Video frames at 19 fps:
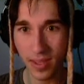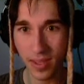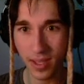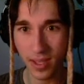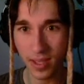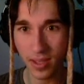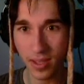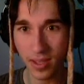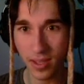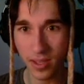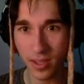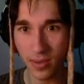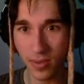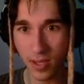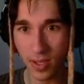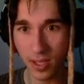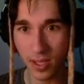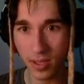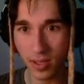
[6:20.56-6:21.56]
I can hear you
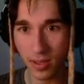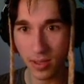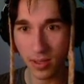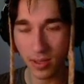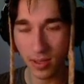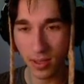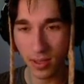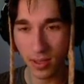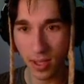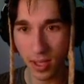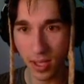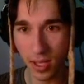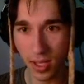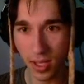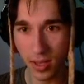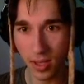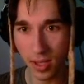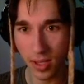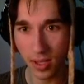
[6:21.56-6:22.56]
walking. I
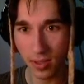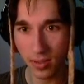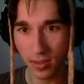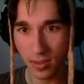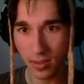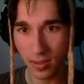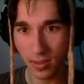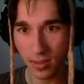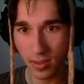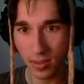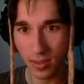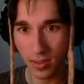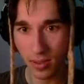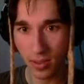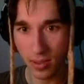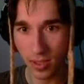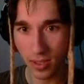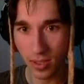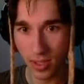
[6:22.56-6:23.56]
hate that.
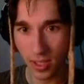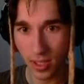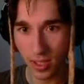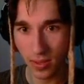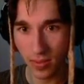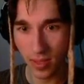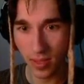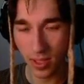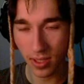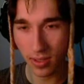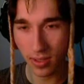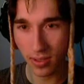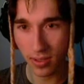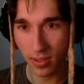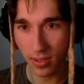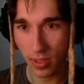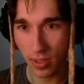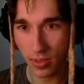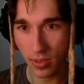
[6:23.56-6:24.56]
You cannot walk,
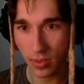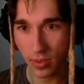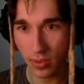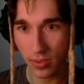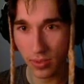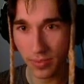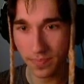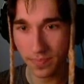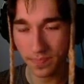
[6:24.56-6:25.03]
but be cool too.